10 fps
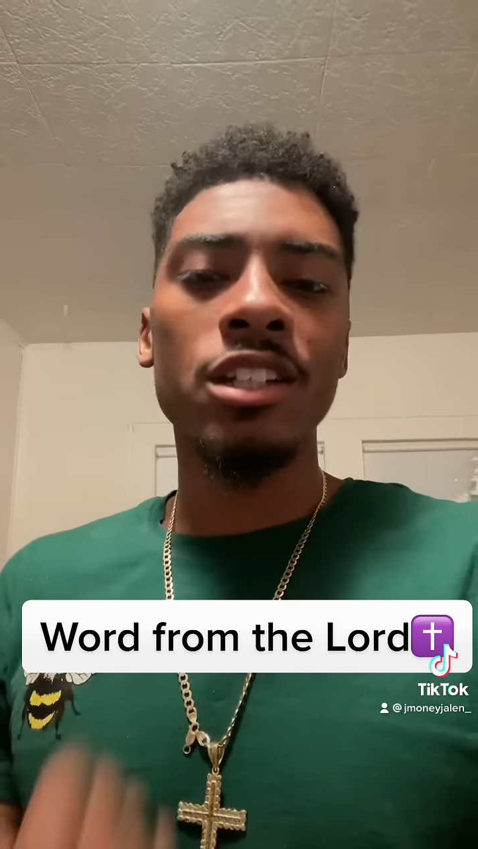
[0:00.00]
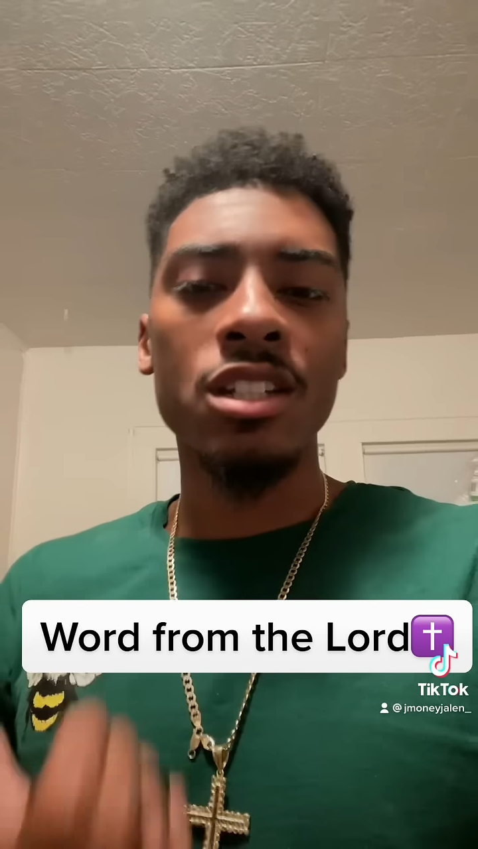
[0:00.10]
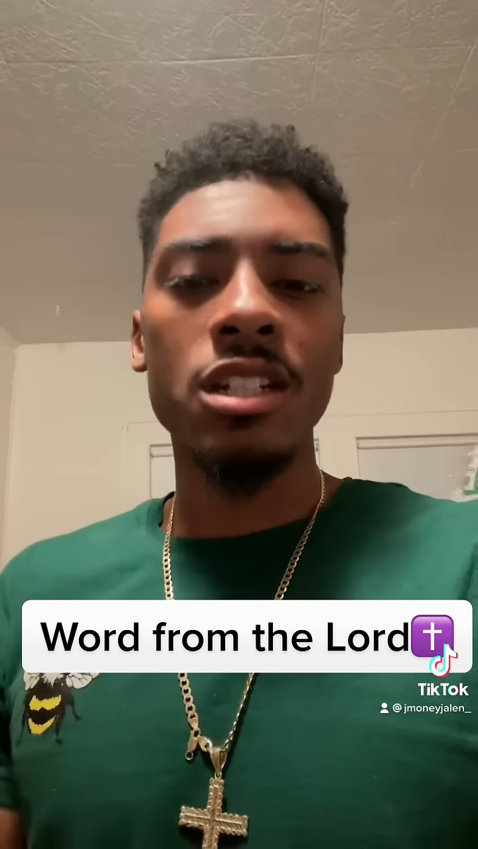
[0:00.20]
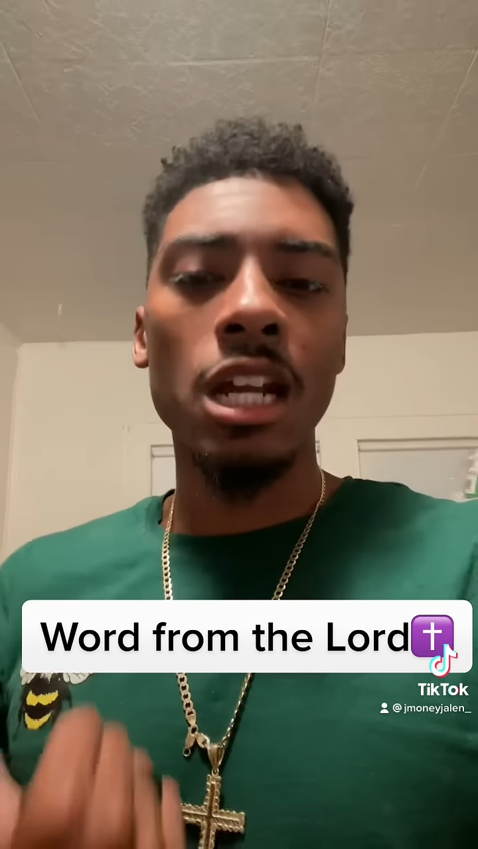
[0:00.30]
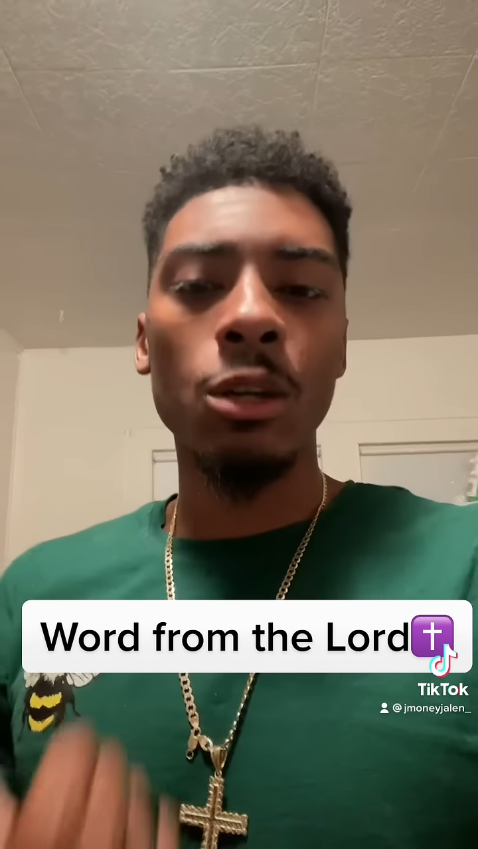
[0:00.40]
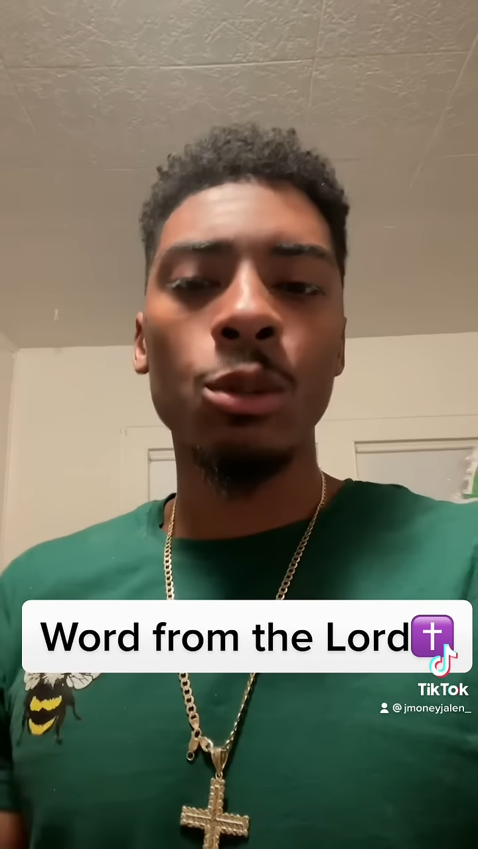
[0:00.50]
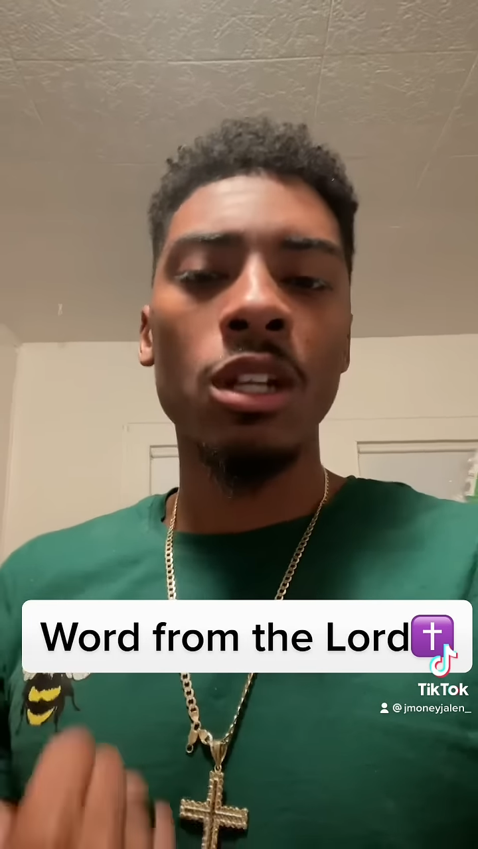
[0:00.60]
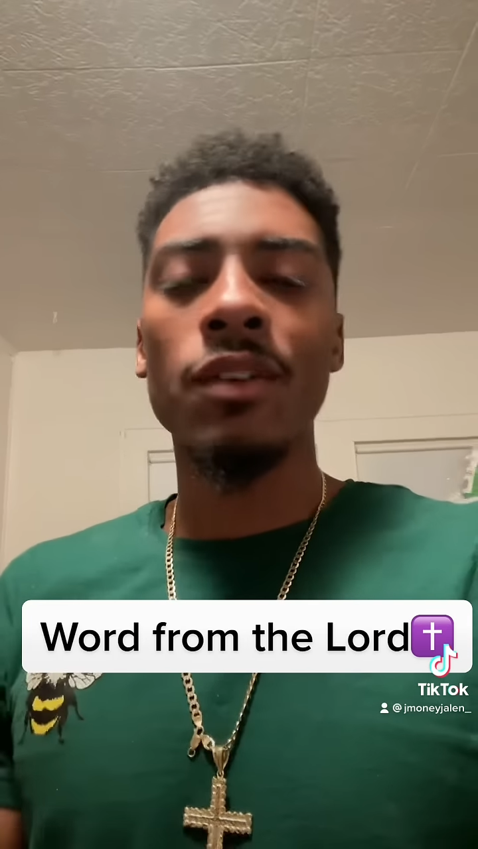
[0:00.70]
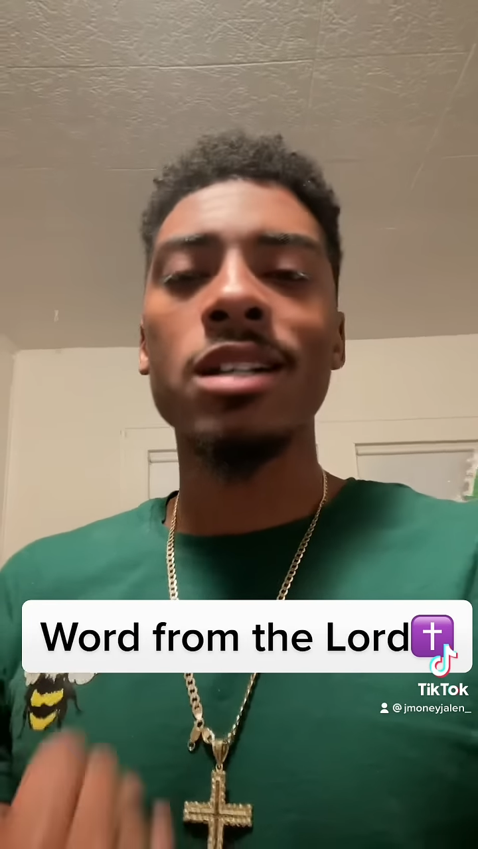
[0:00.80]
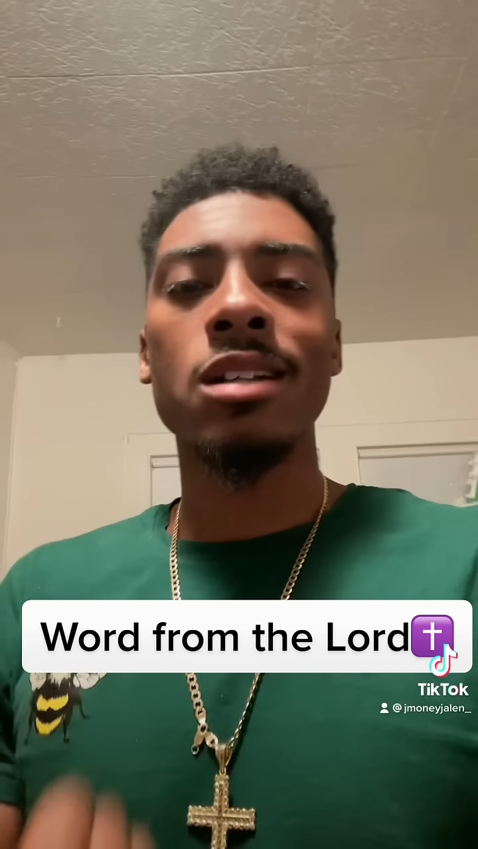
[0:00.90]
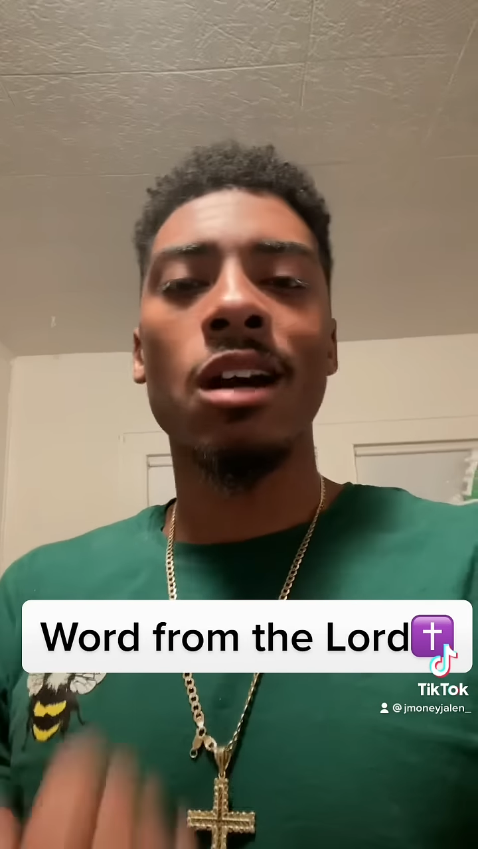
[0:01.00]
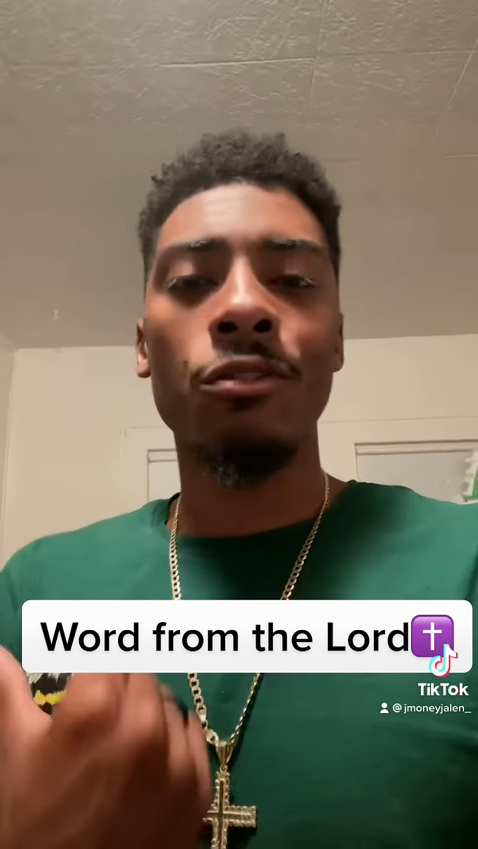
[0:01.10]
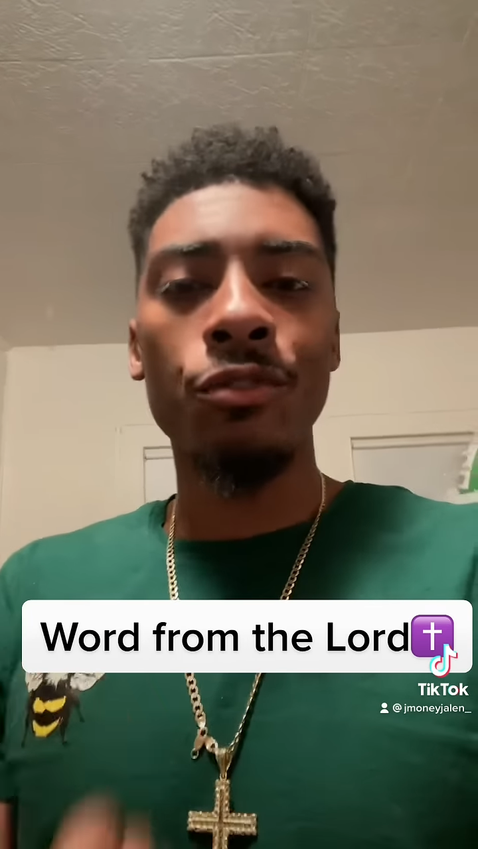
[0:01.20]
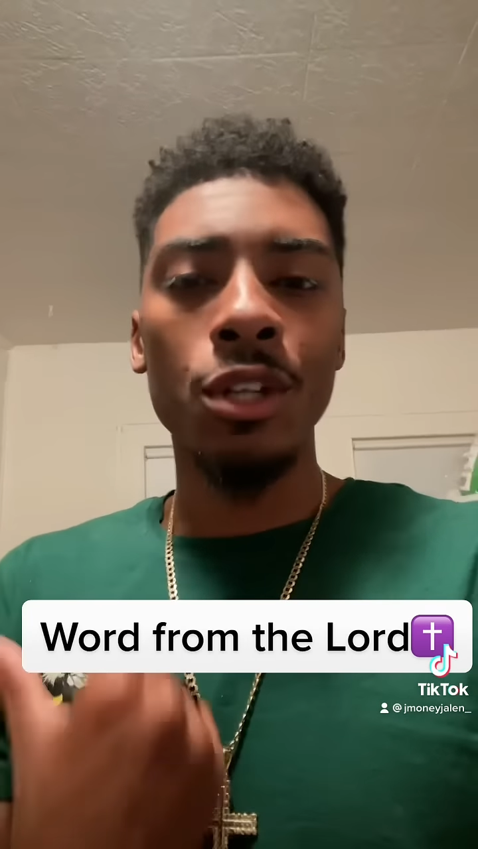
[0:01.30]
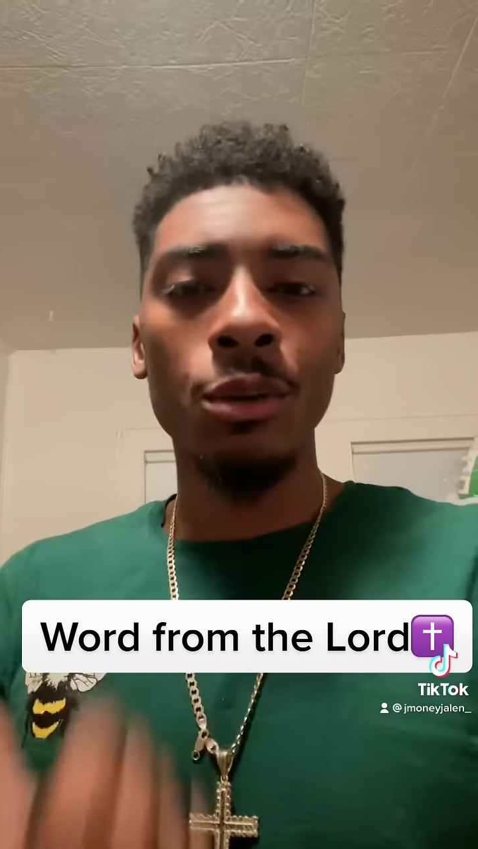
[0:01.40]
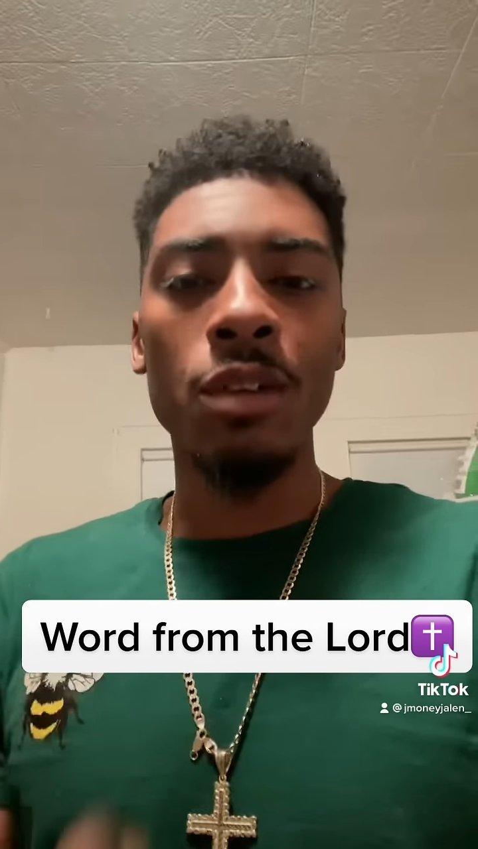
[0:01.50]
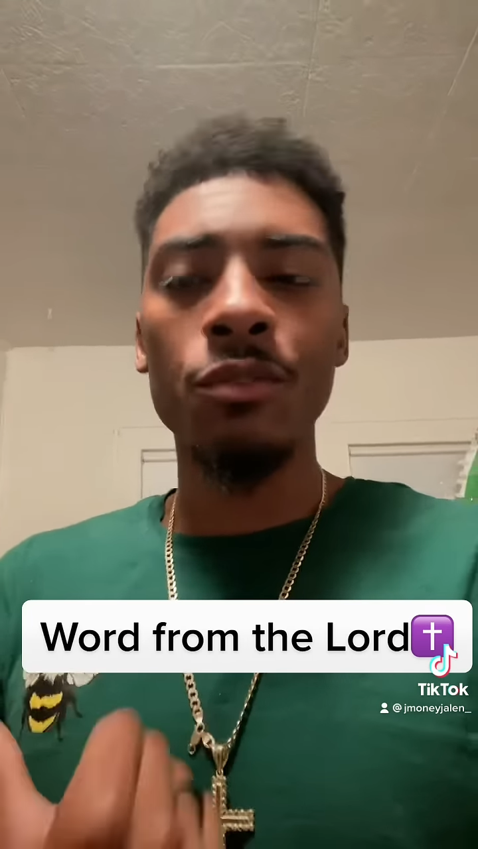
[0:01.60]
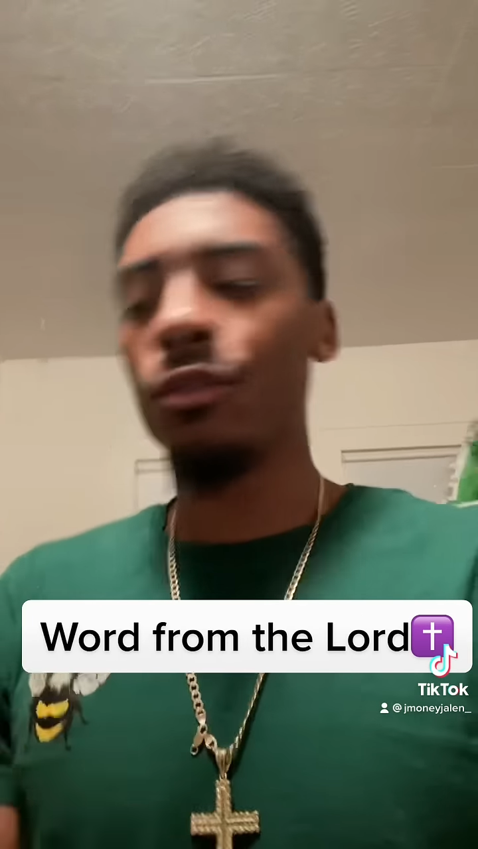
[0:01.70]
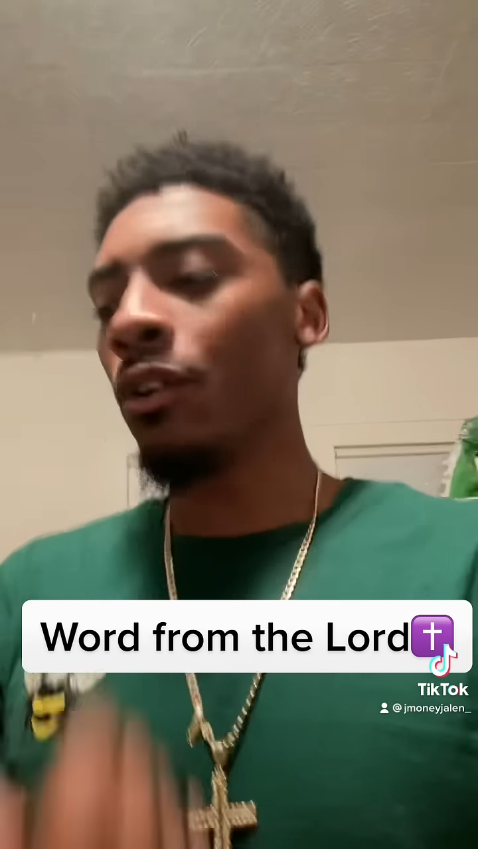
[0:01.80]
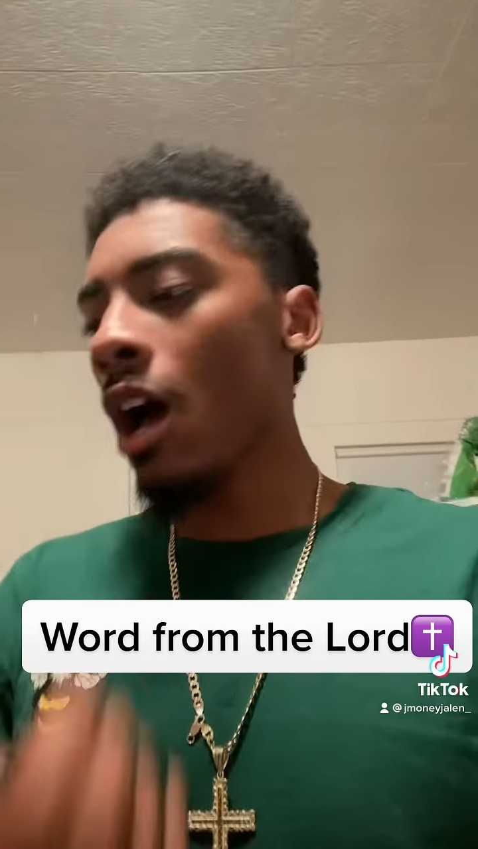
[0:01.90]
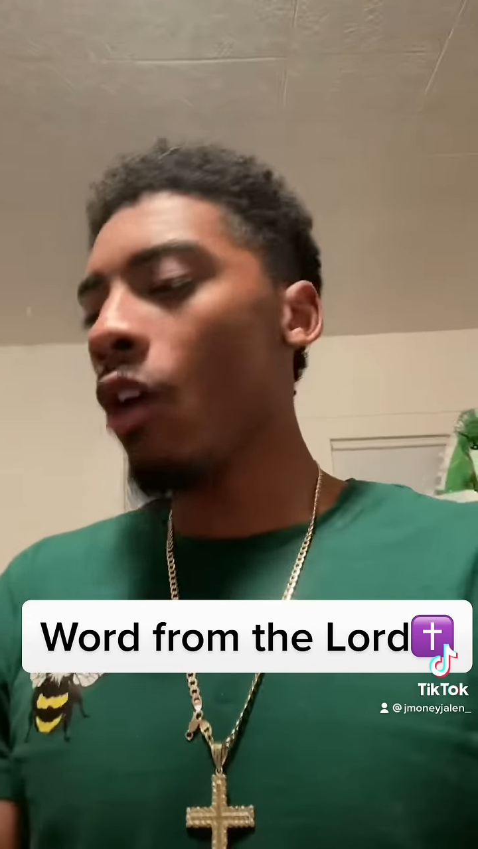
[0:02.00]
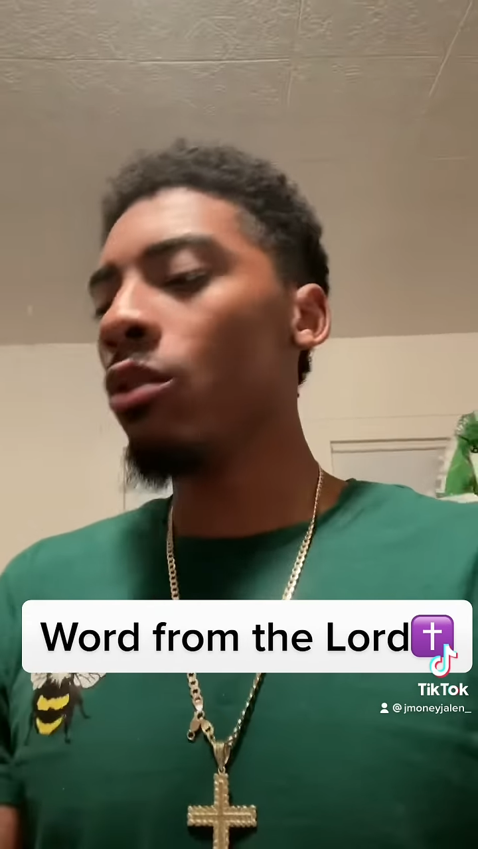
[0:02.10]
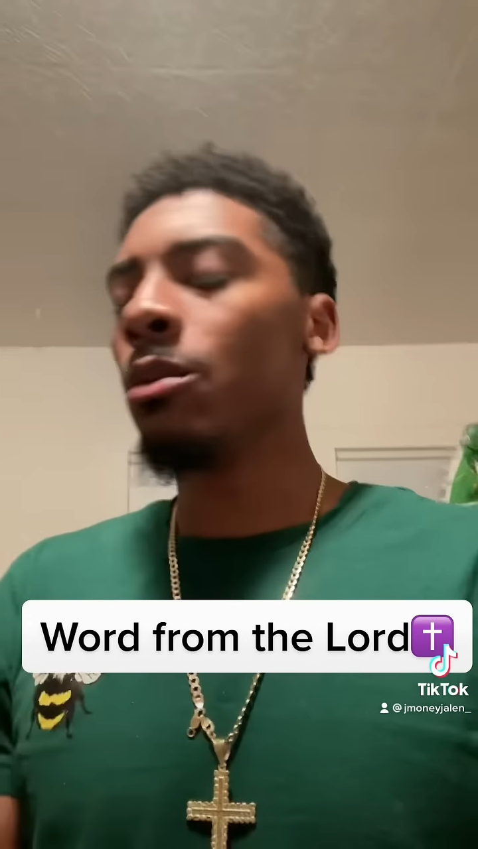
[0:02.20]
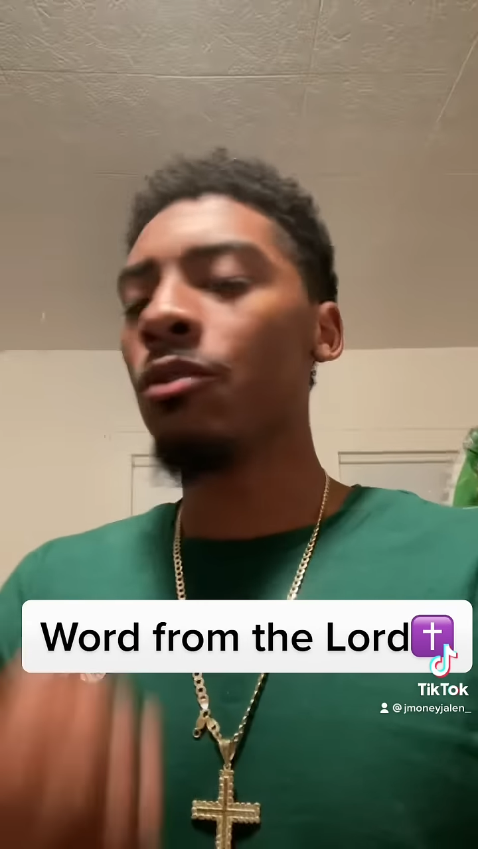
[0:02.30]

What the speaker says: the shadow of death, I shall fear no evil, for thou art with me,